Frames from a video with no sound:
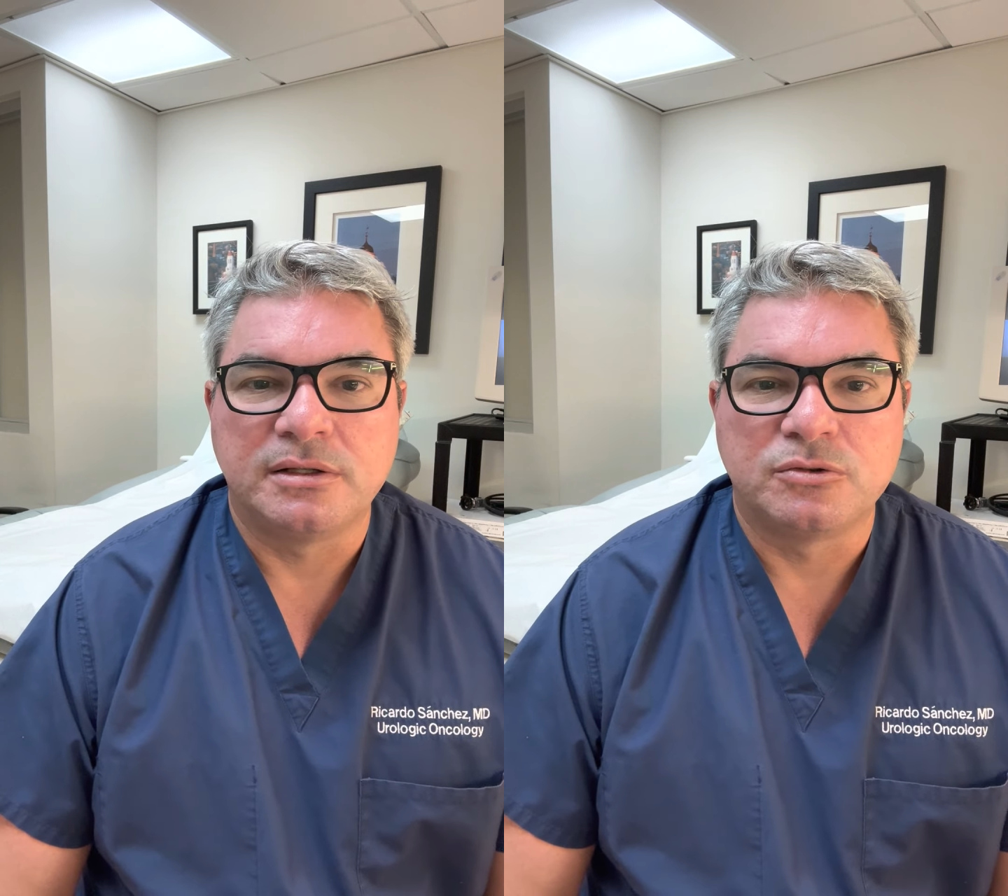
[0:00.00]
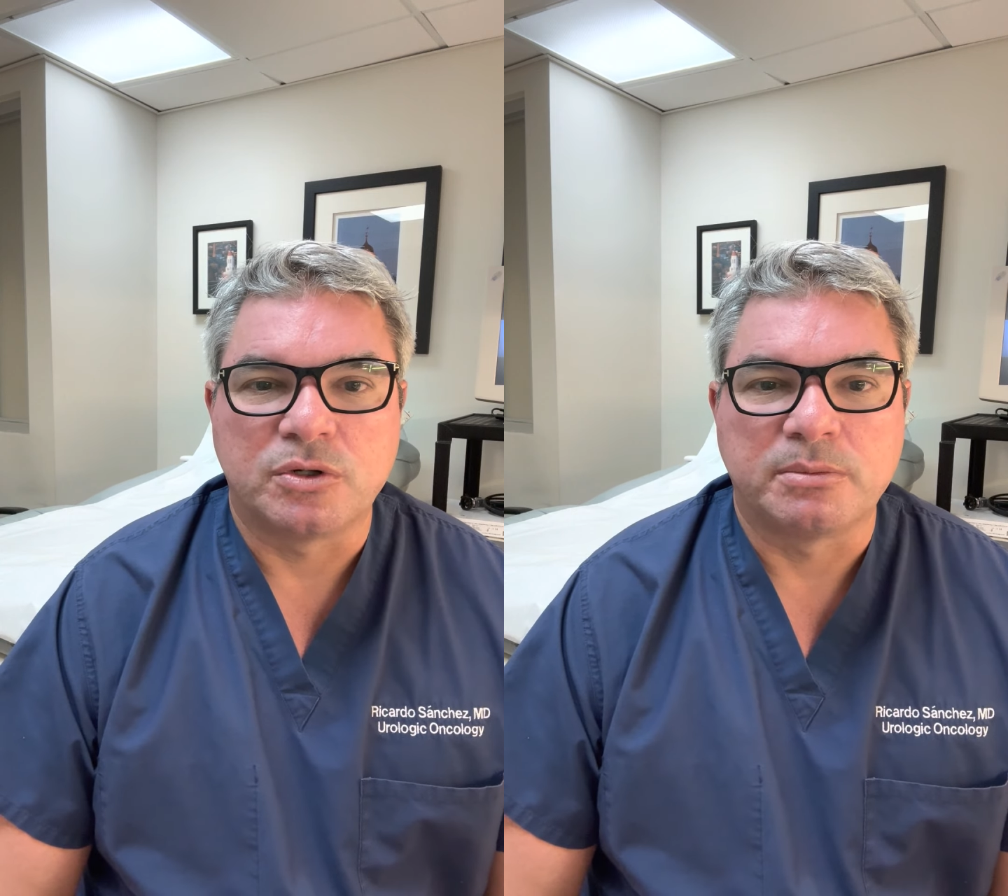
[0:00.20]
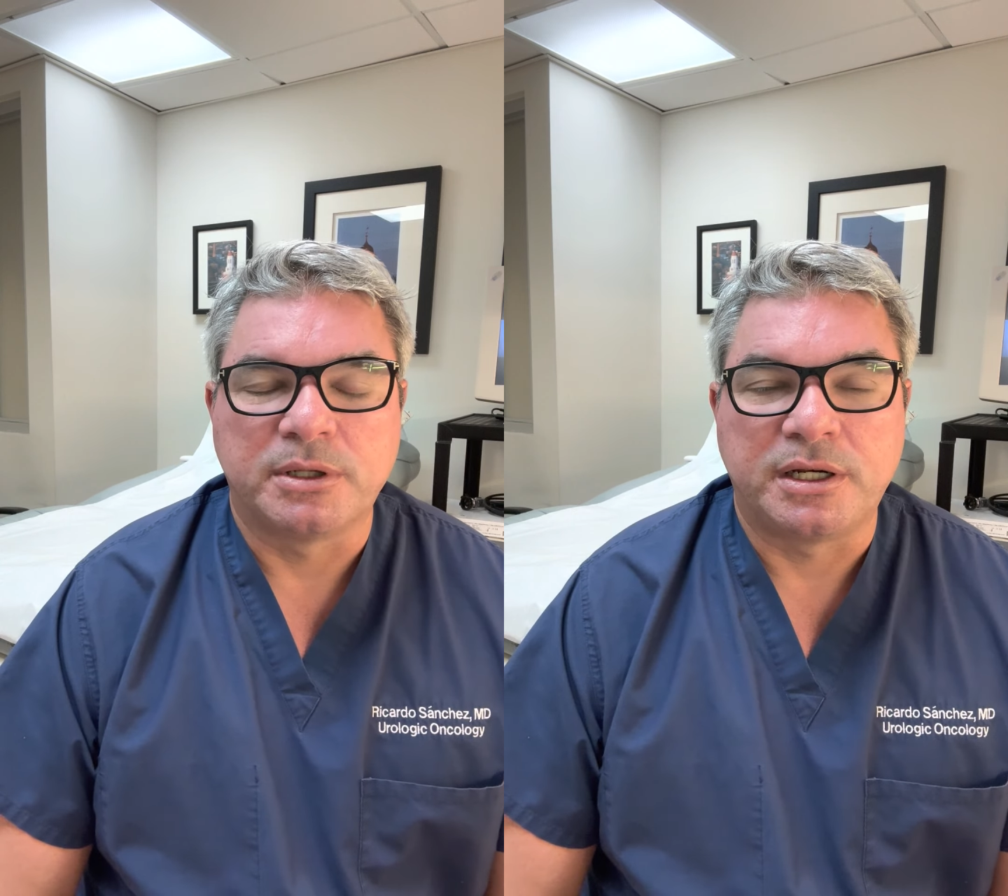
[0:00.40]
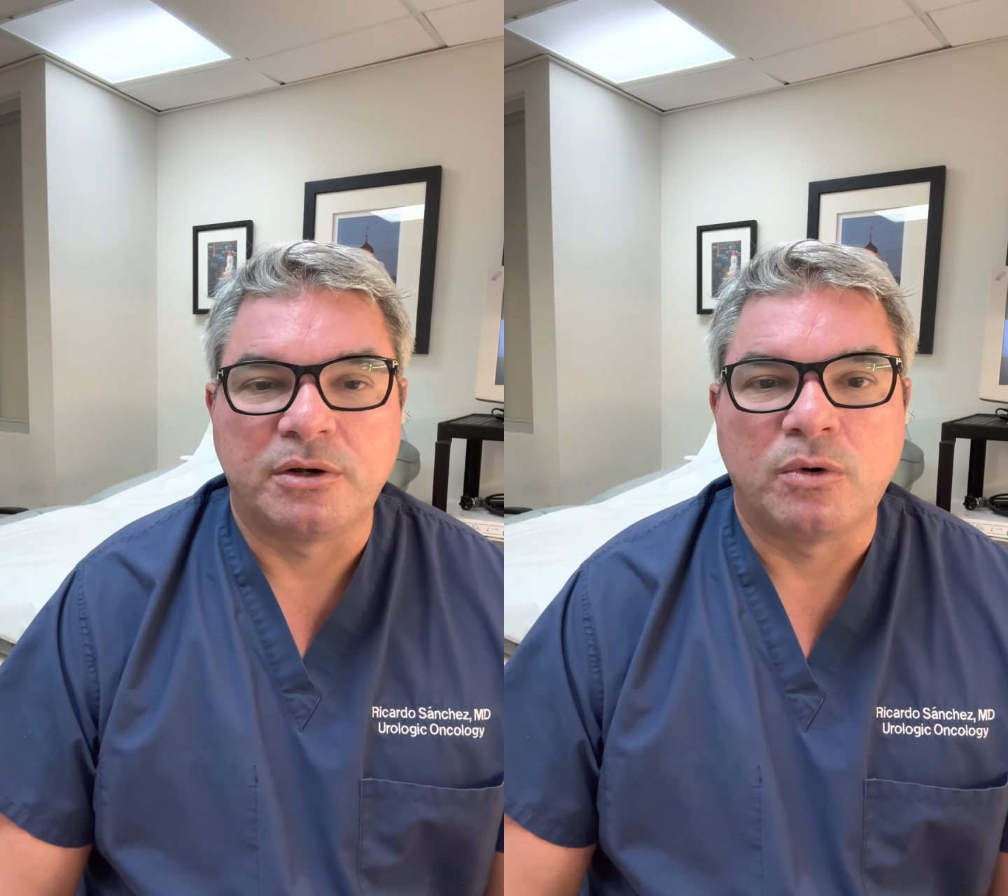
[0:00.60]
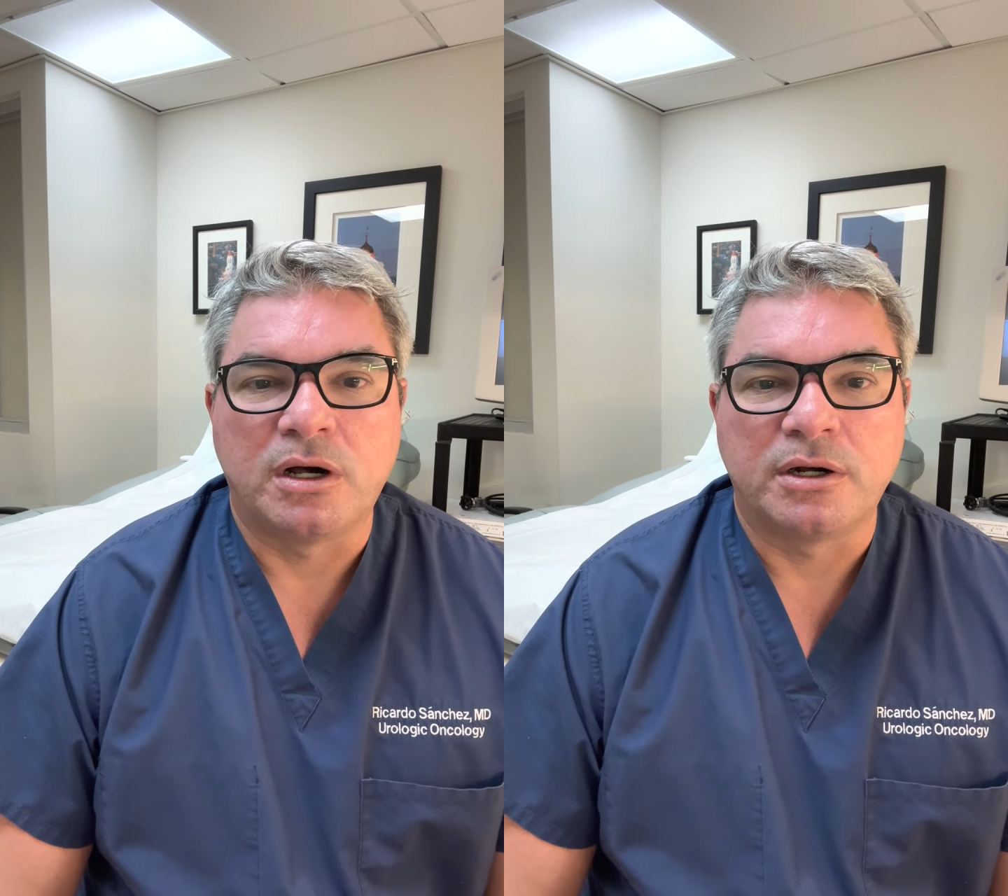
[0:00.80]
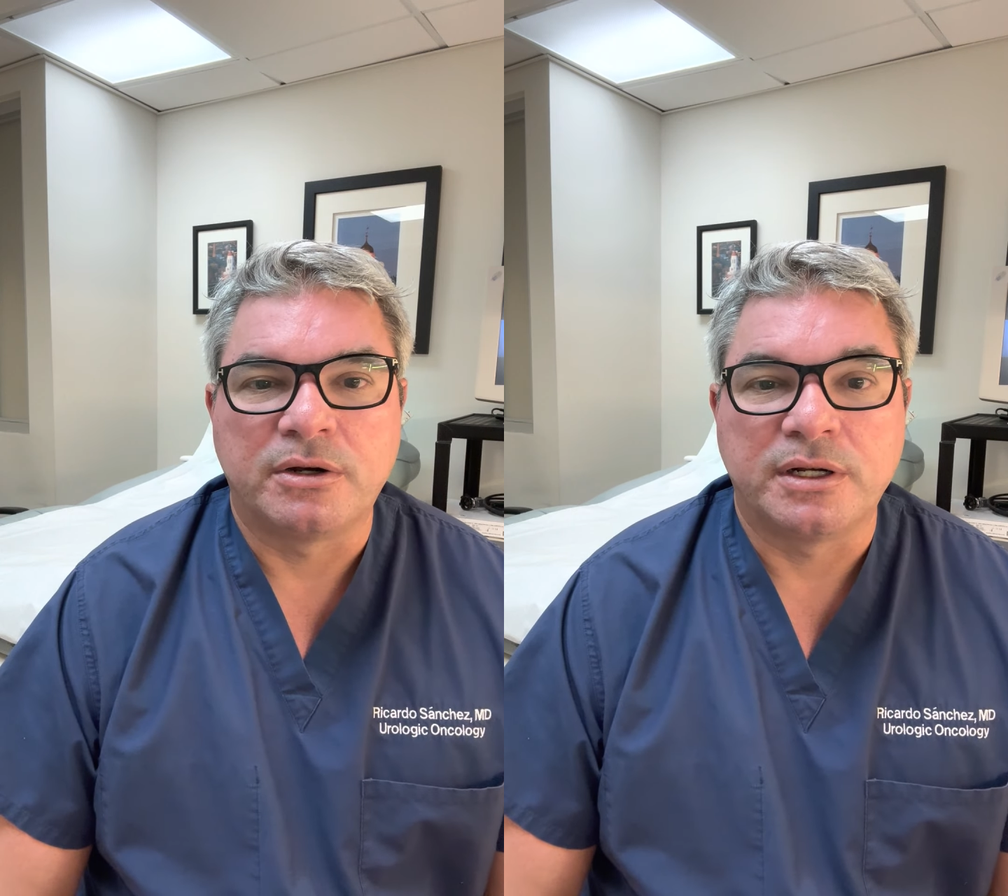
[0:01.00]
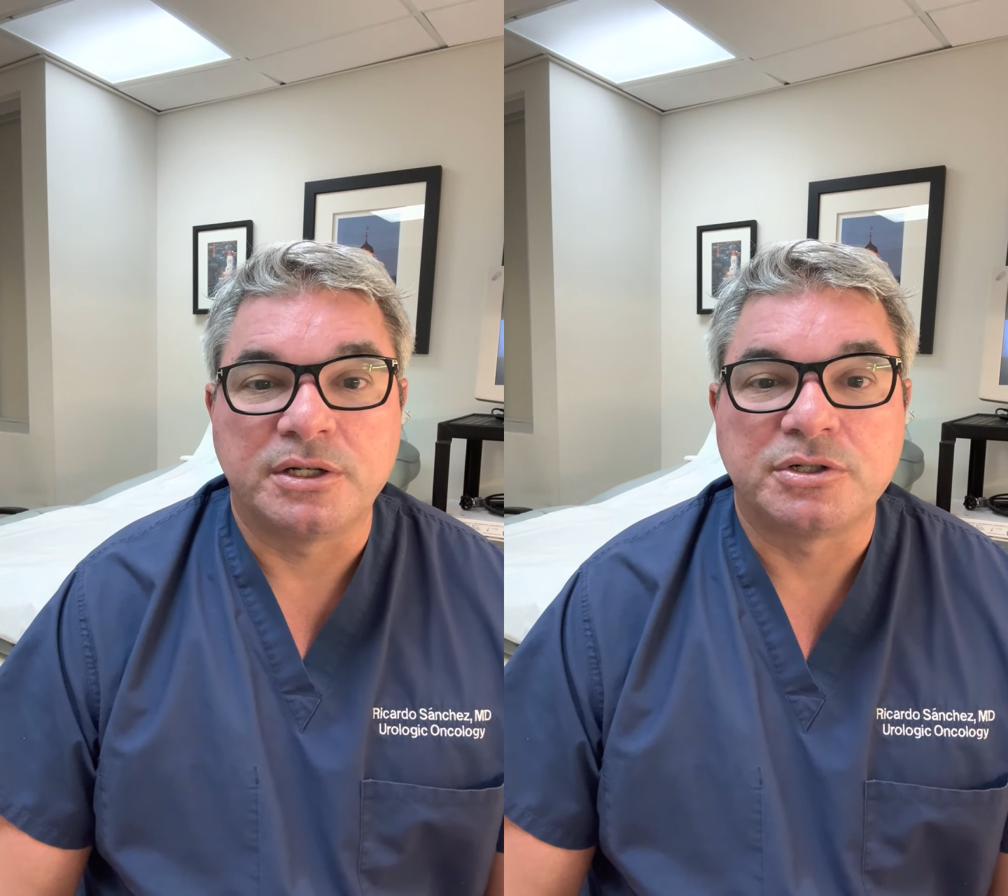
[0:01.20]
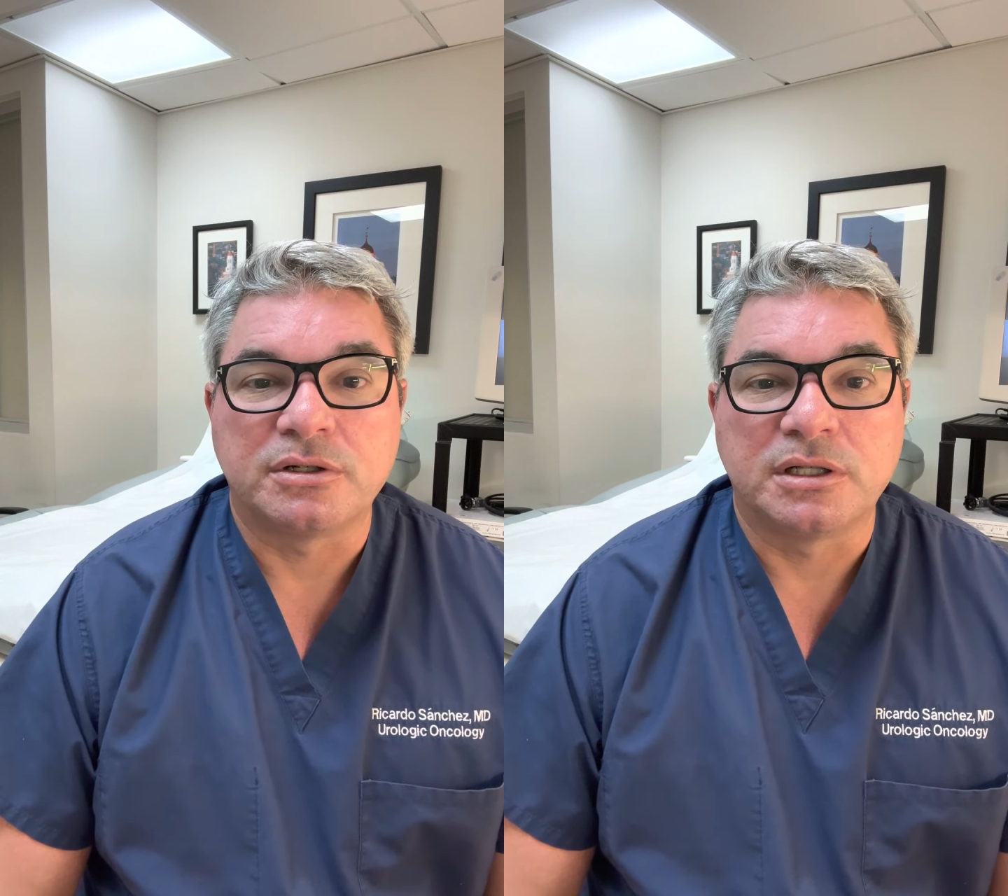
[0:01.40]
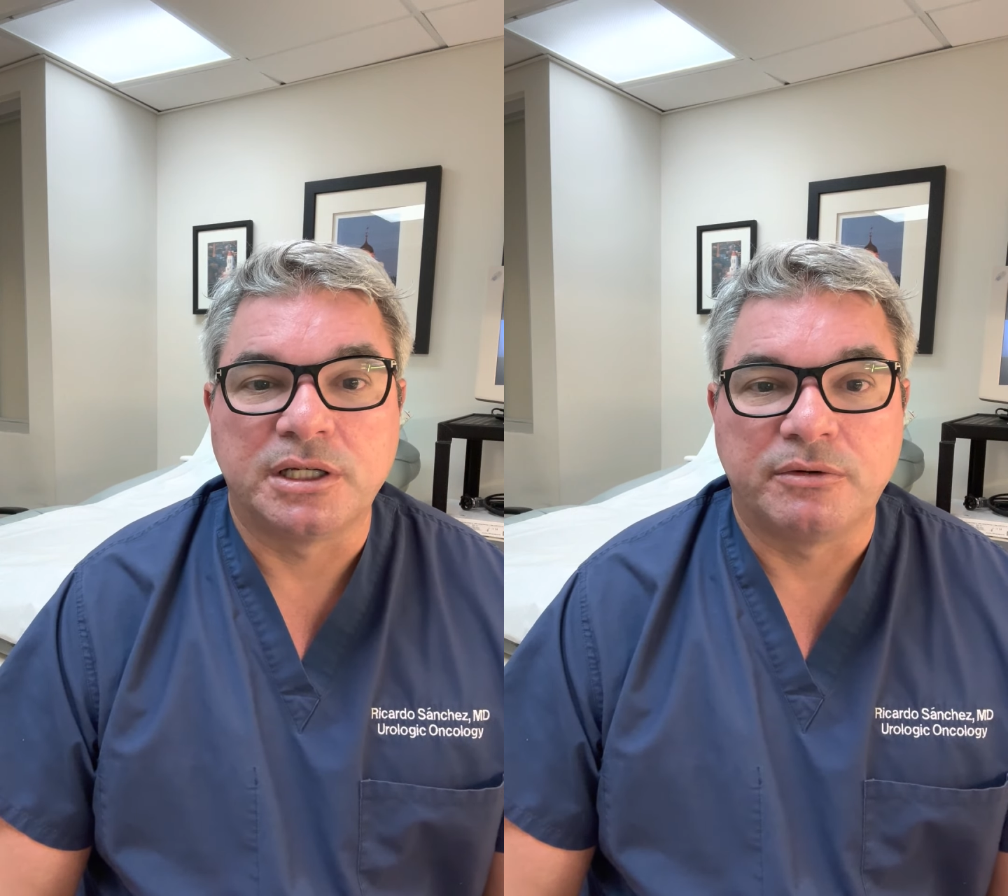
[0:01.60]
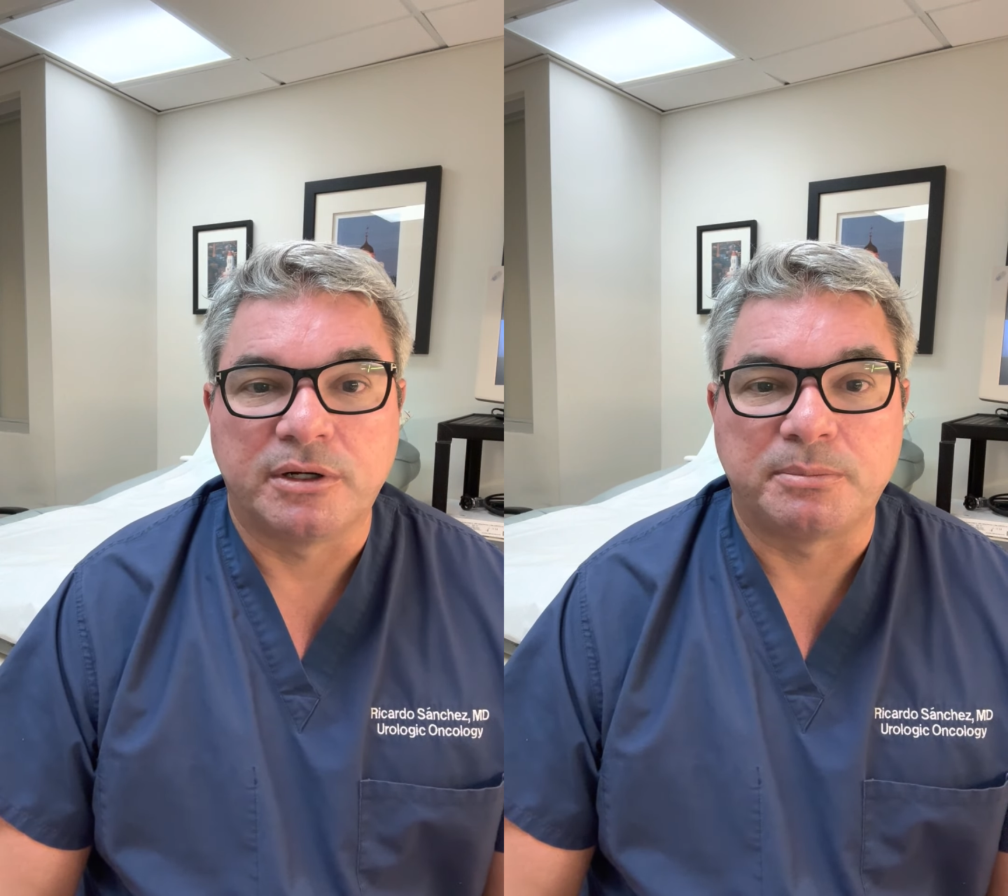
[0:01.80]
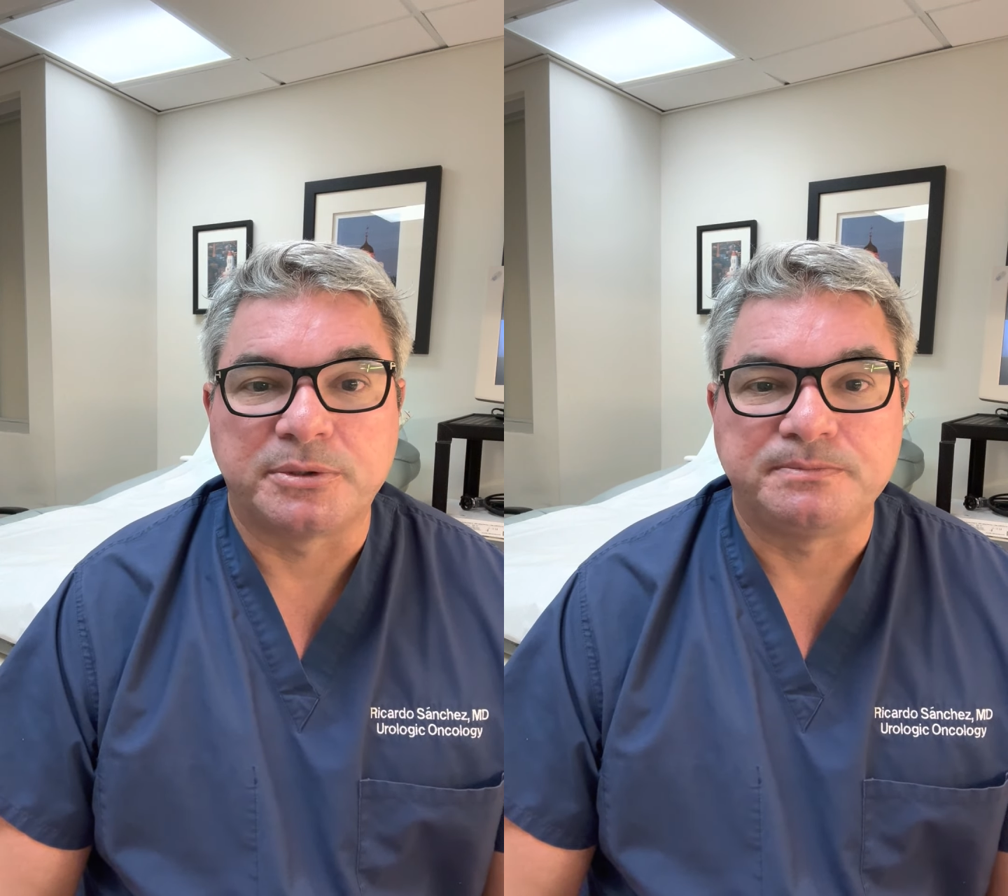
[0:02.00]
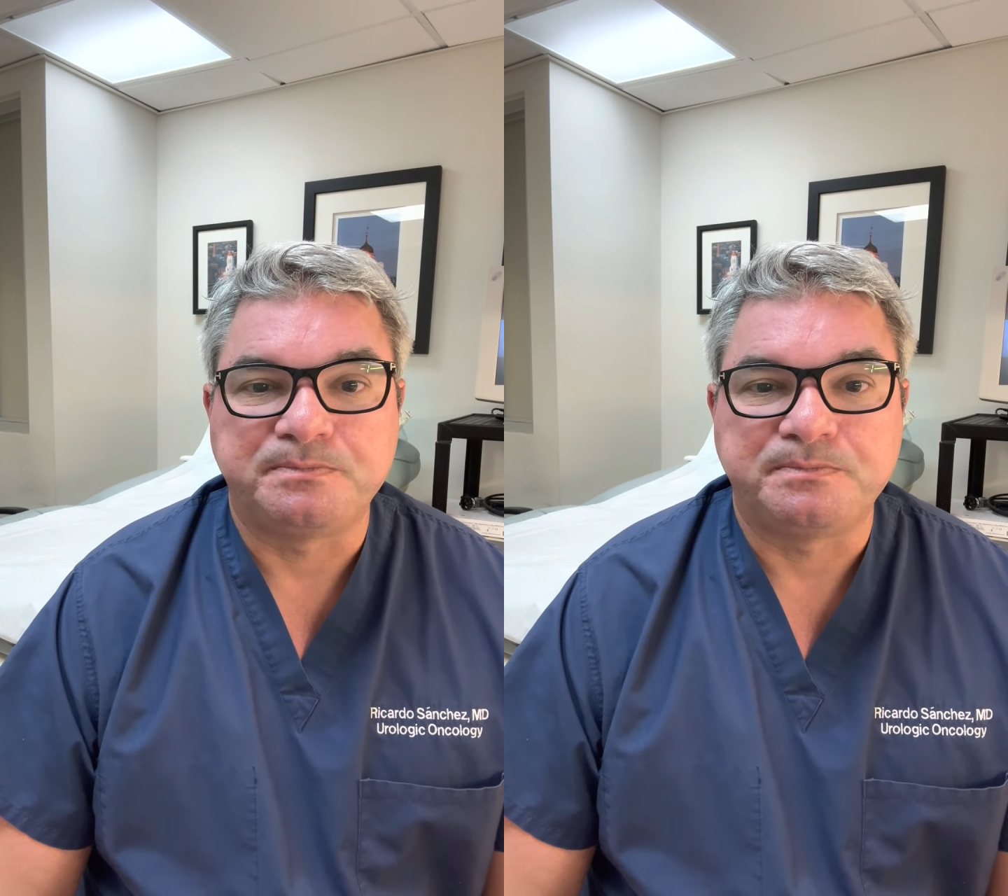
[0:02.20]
drink plenty of water, and it should clear up.